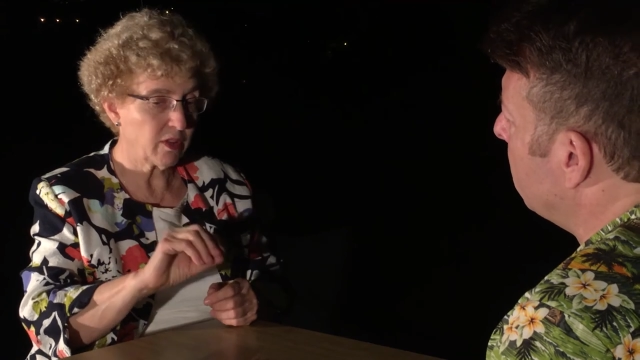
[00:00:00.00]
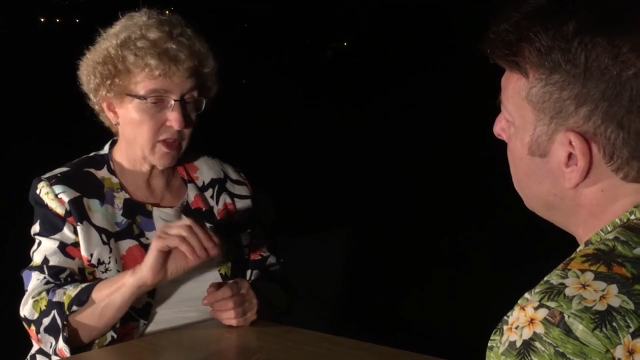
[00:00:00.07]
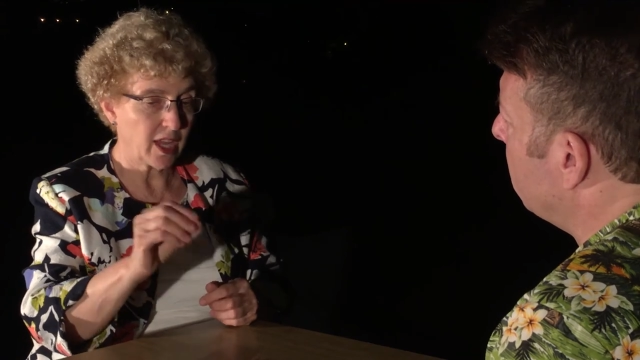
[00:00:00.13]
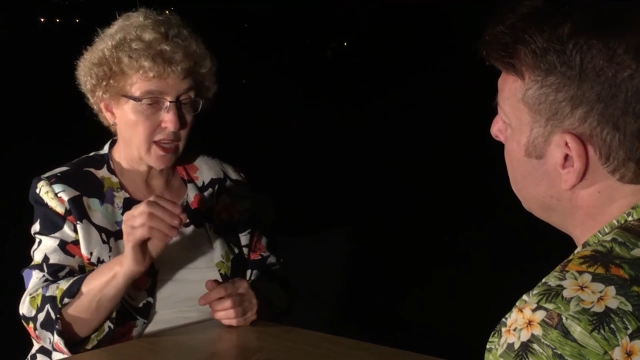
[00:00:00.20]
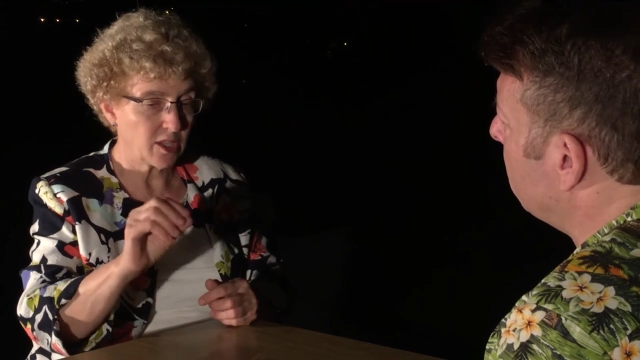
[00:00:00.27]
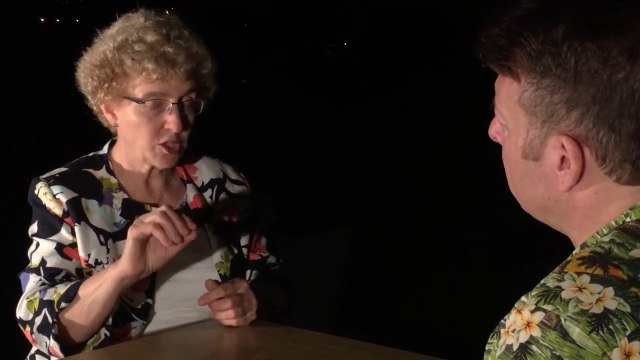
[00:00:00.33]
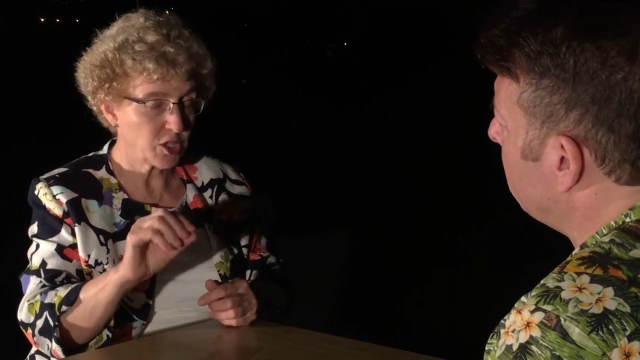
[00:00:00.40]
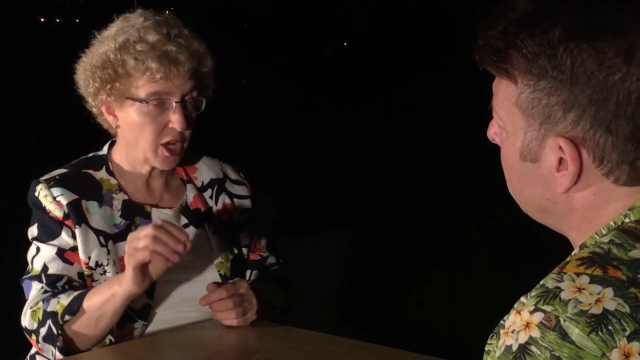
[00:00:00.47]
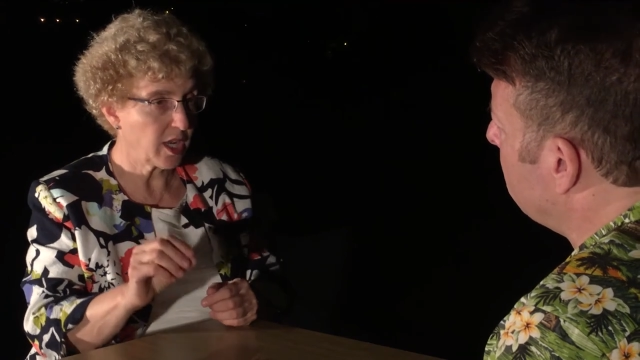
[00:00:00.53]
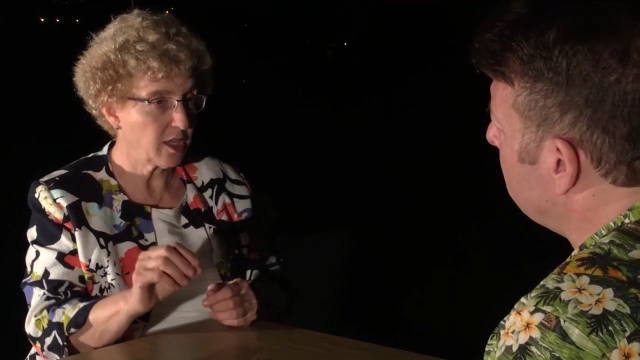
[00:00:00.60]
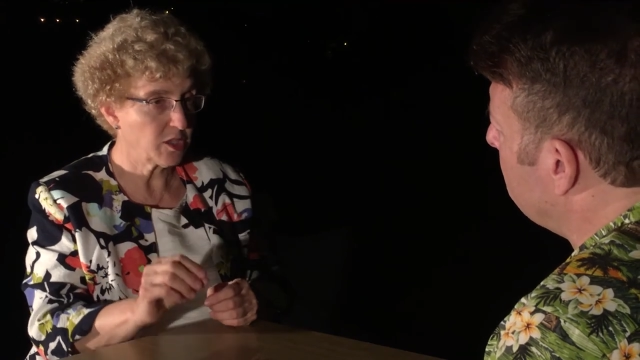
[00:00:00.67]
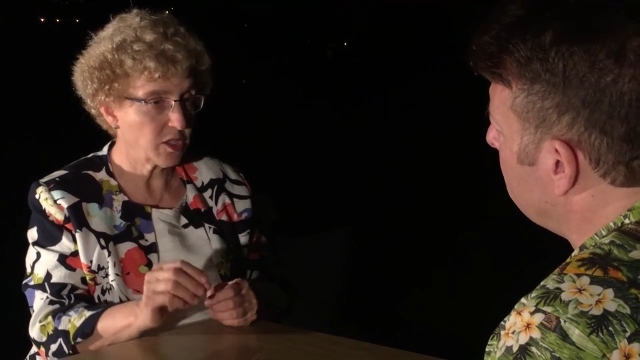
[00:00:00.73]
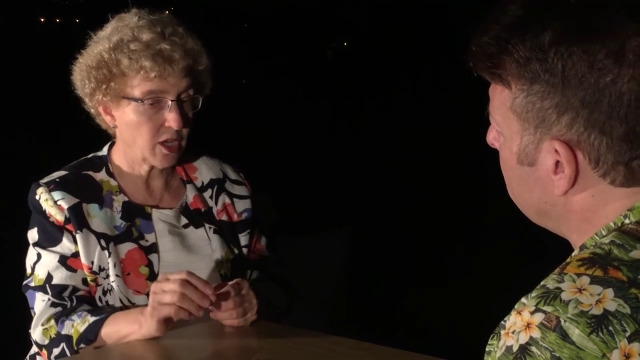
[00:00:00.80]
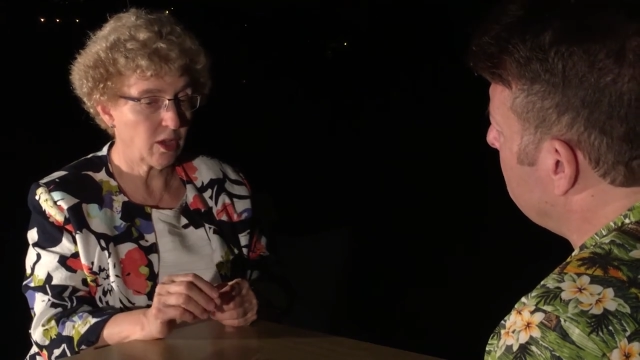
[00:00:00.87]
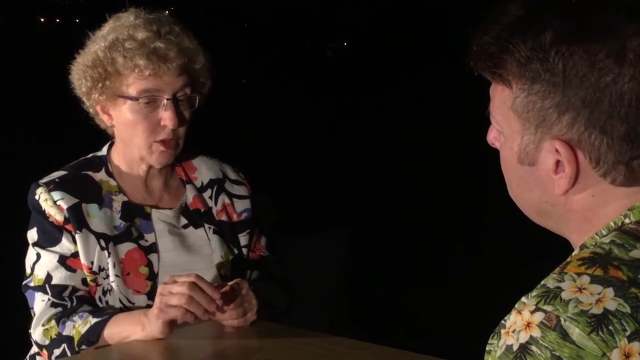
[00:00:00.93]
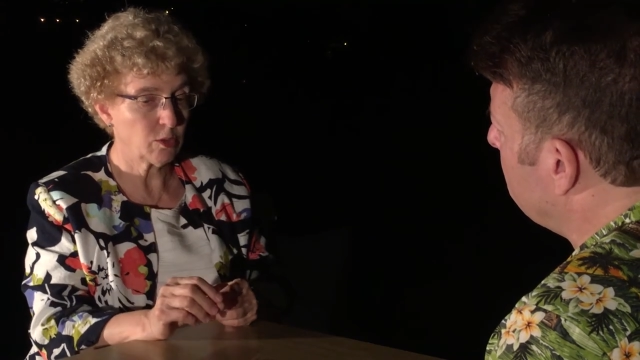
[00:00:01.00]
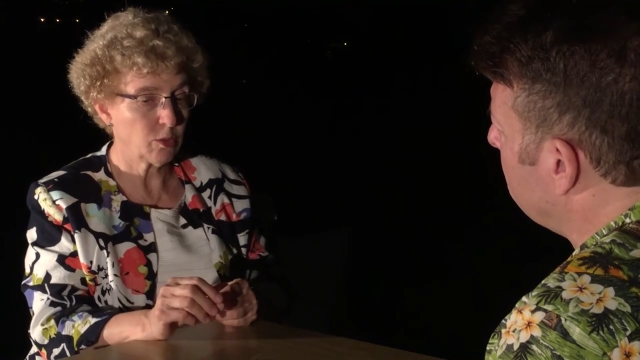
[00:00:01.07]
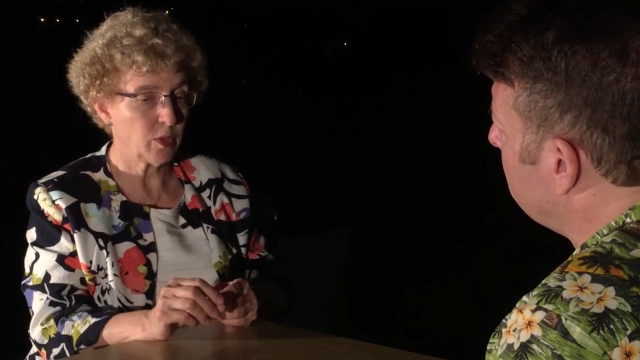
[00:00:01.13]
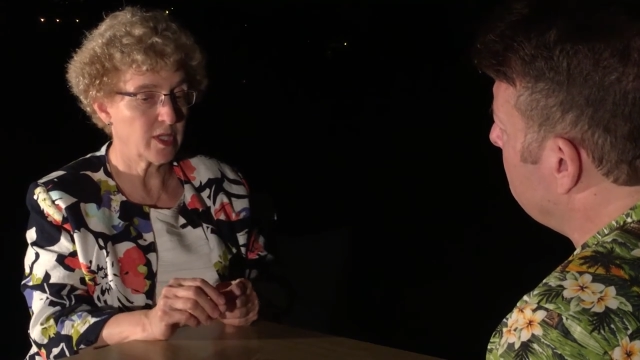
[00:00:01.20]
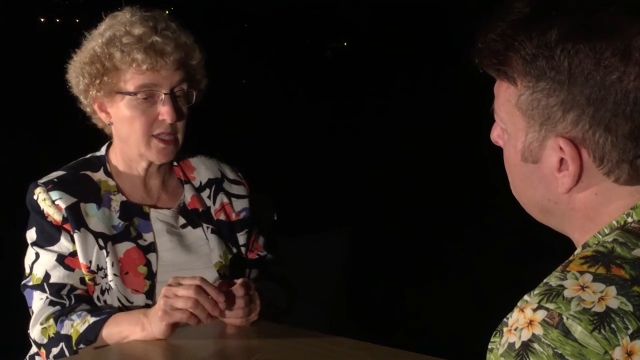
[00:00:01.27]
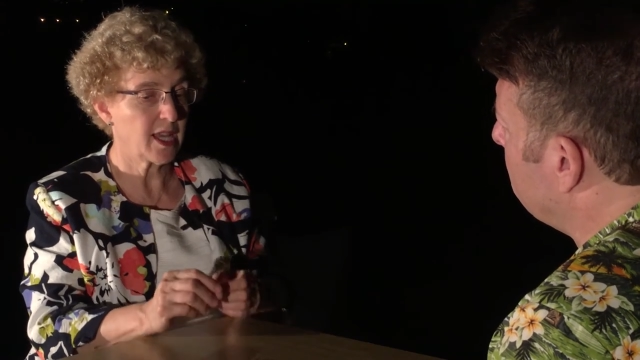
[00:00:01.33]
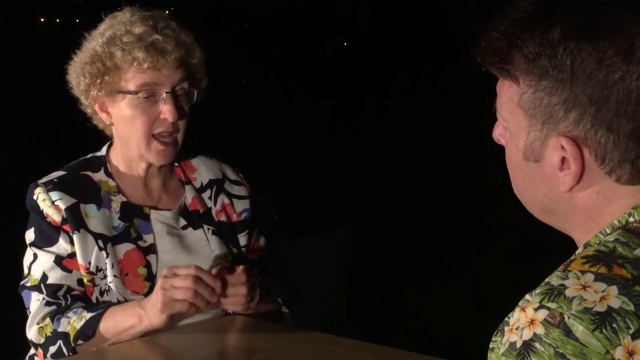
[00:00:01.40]
they change a lot
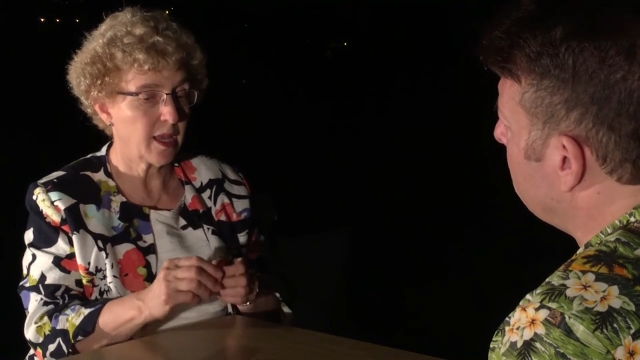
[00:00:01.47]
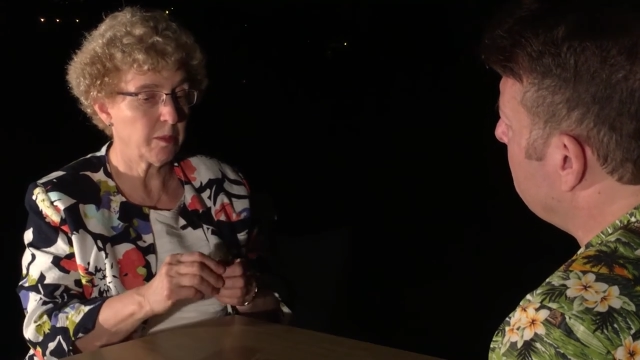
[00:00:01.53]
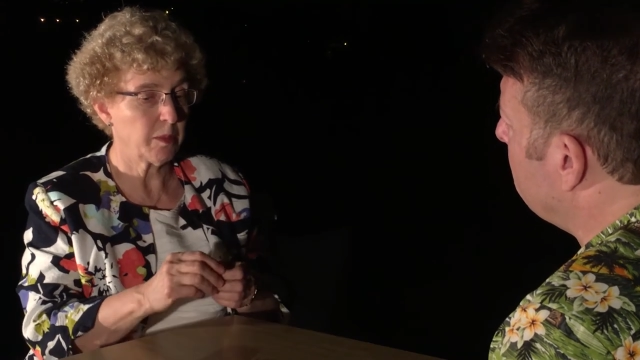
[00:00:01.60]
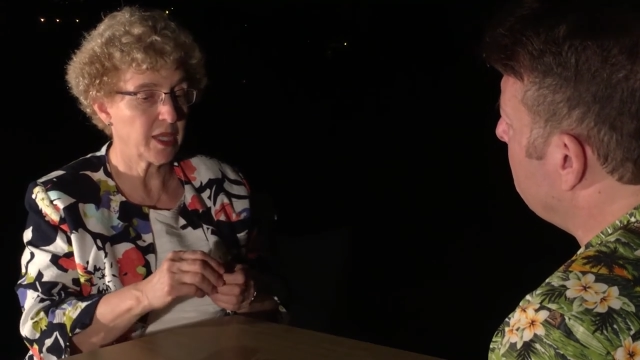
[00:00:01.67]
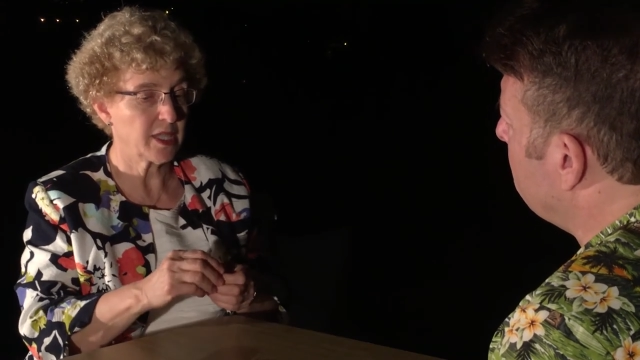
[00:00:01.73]
with time,